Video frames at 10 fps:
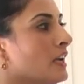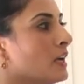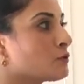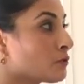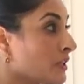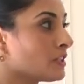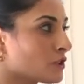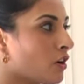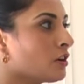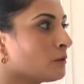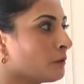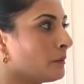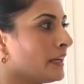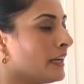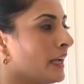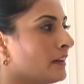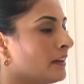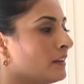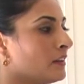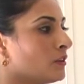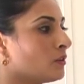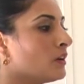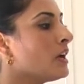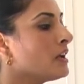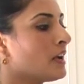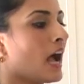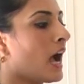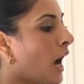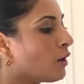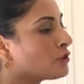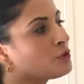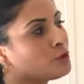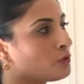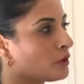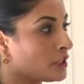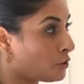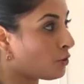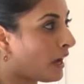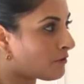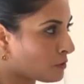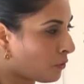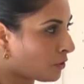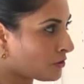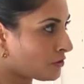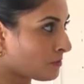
it was really a struggle for me, and, you know, how did you have supporters or